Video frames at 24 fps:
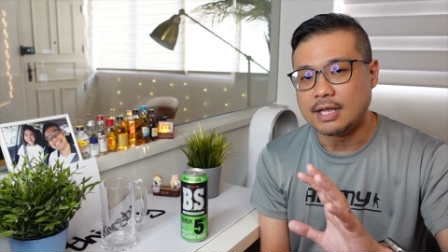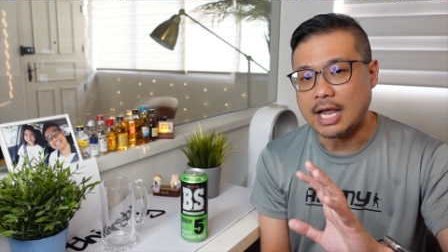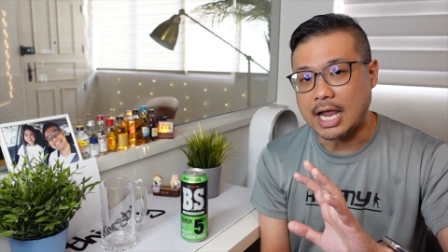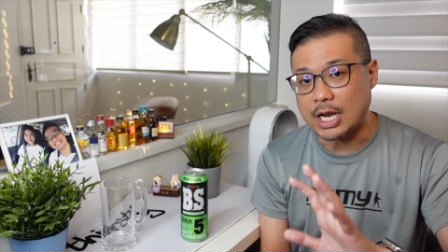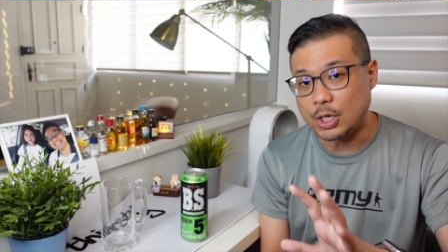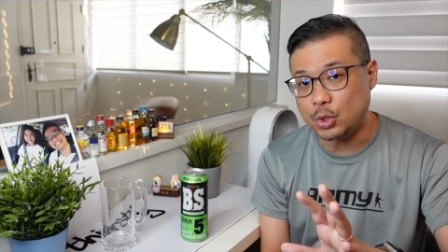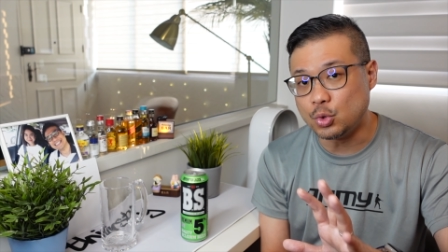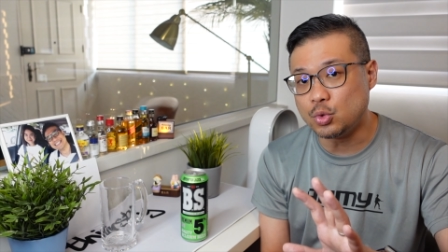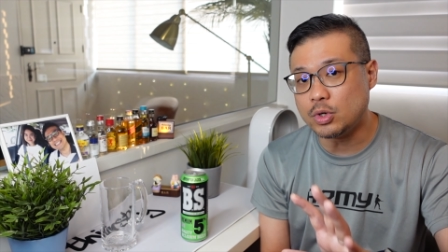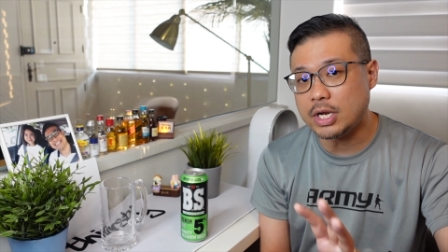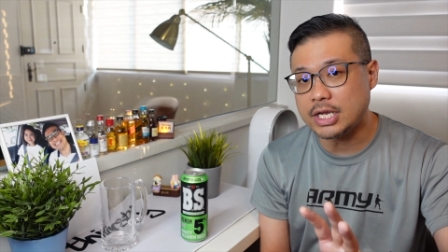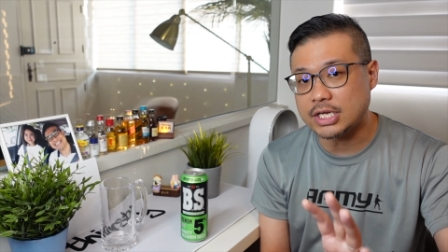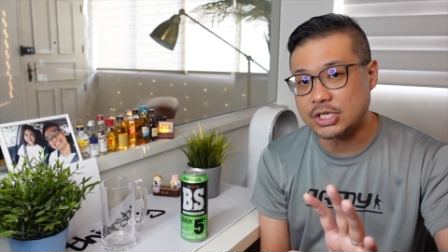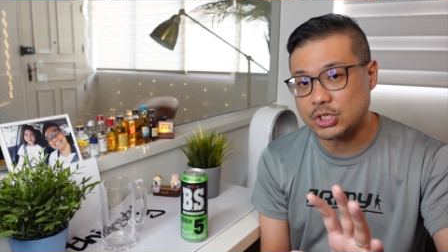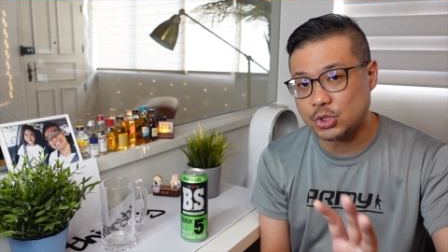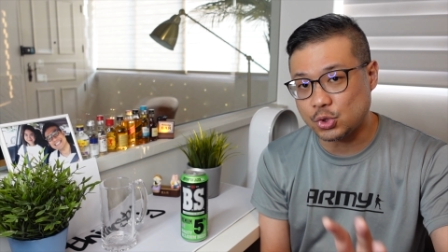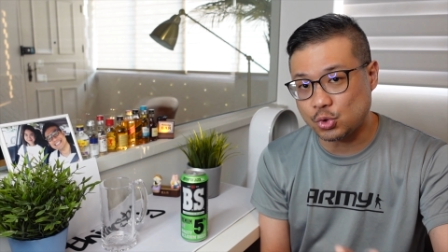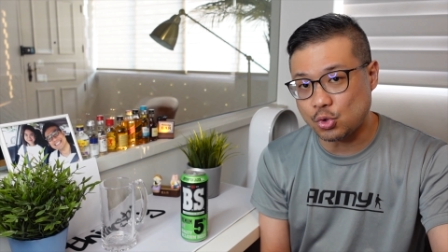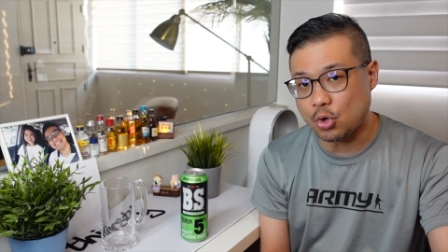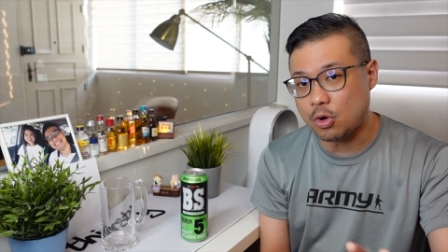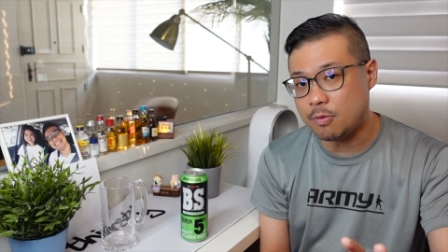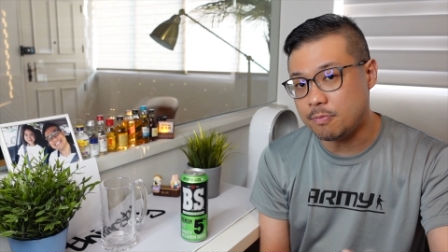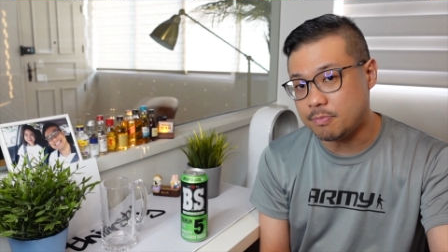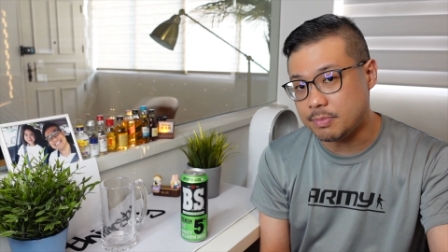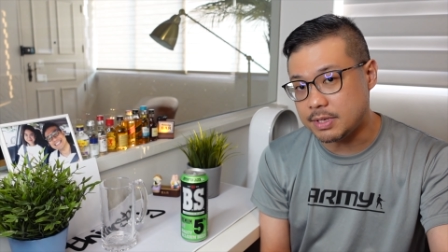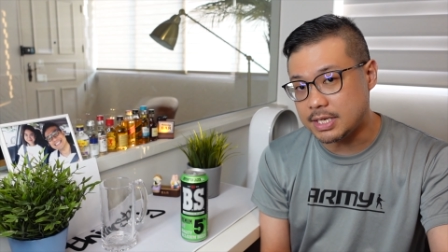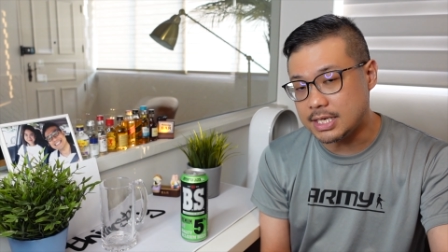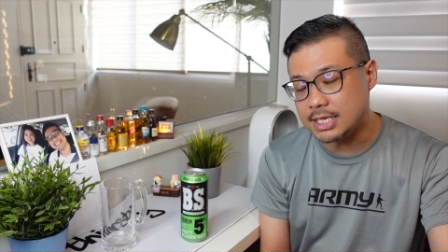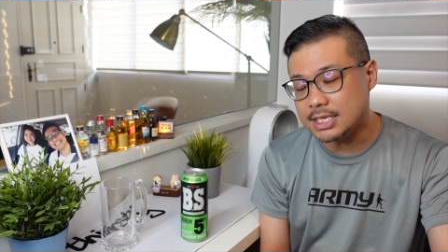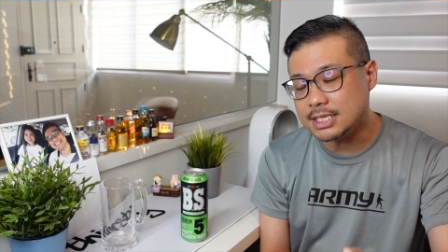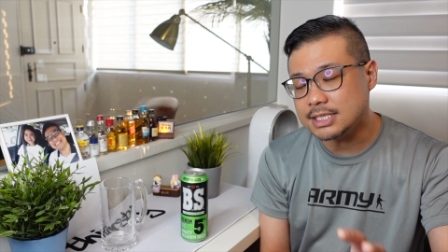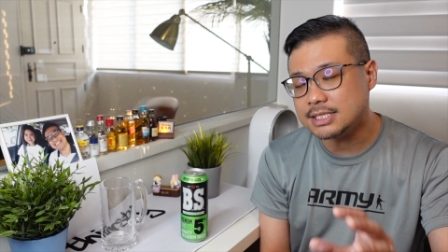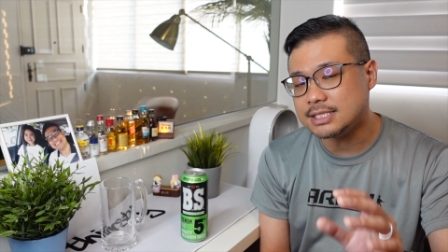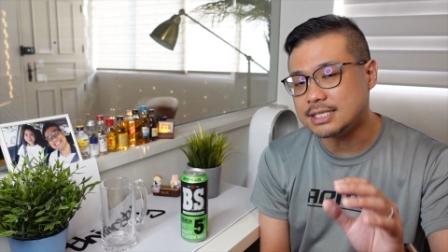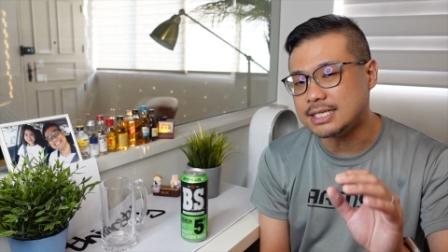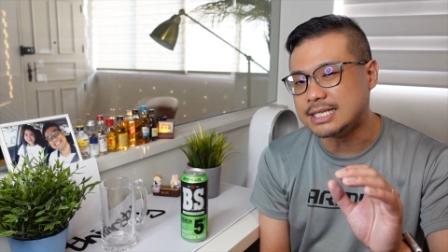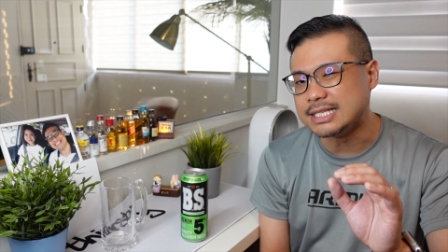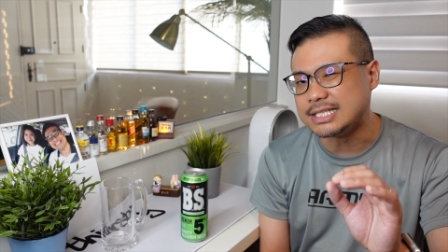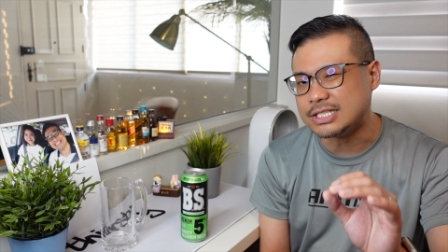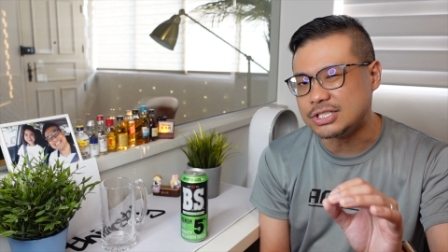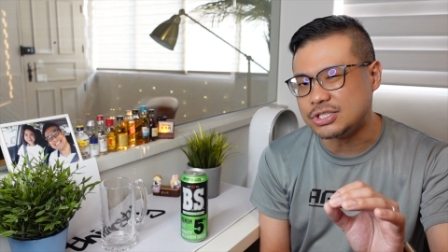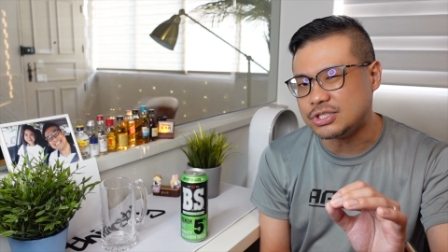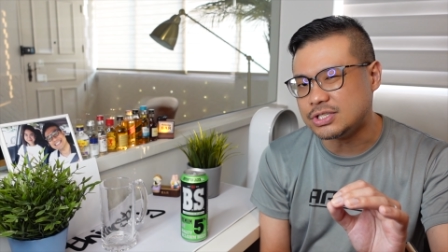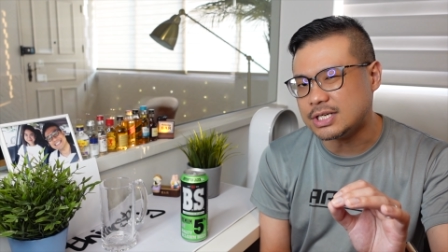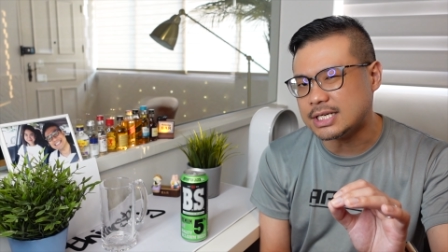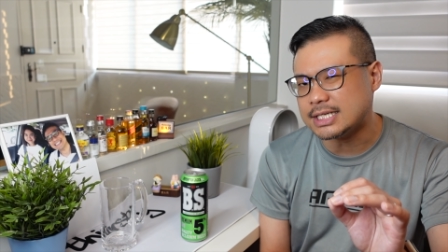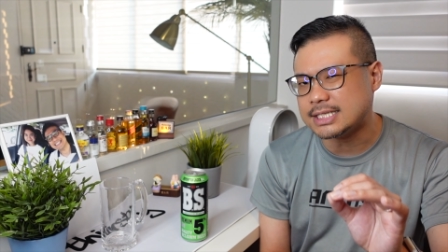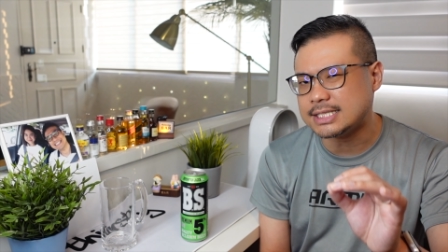I do like strong beers, it's
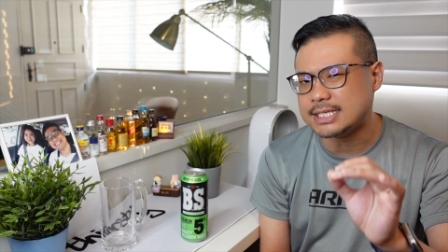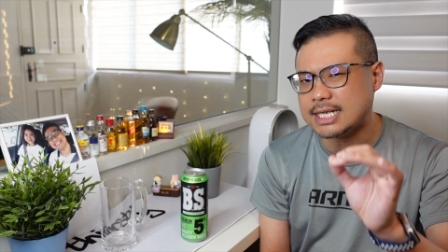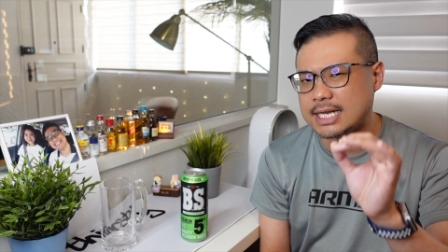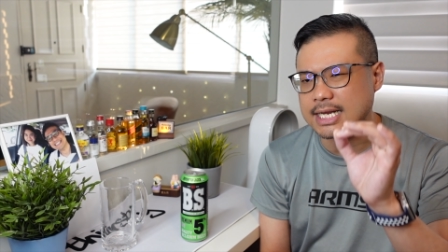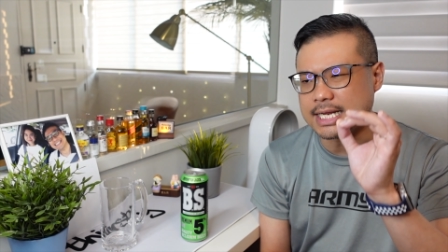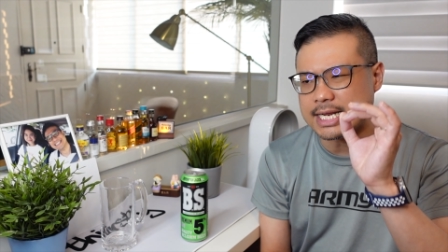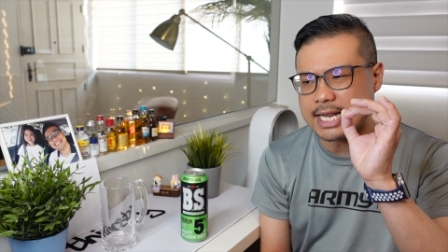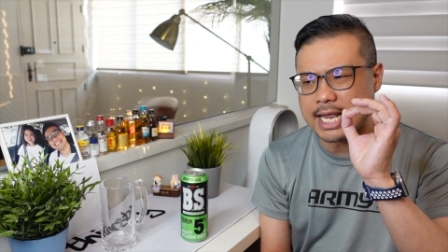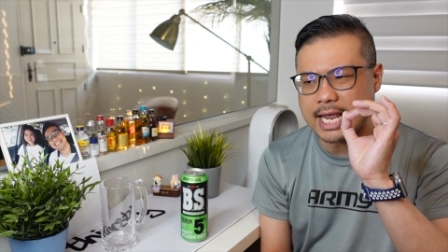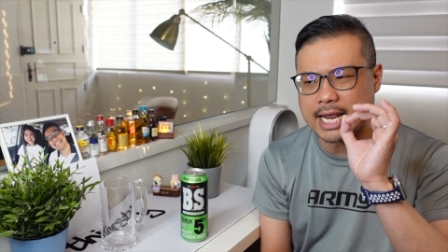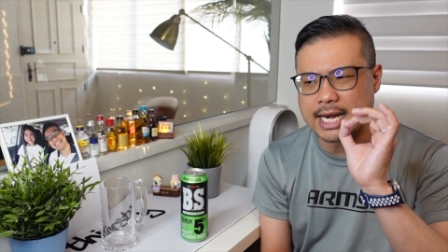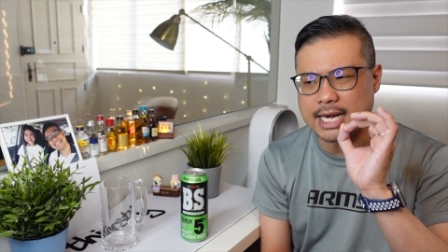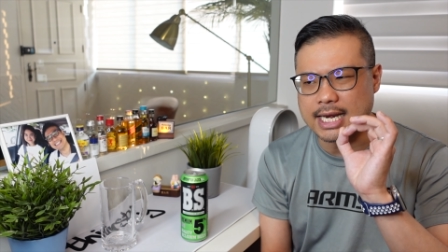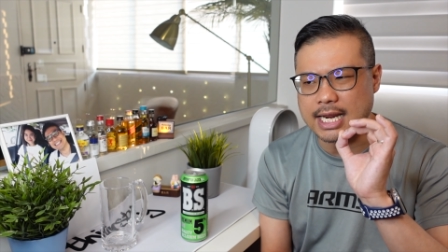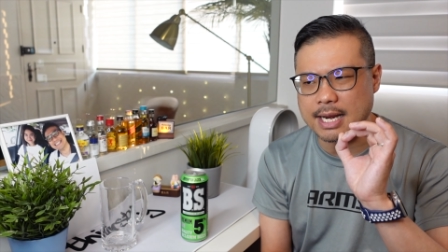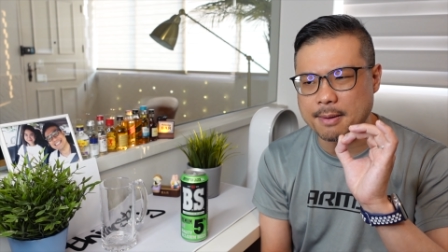just that it had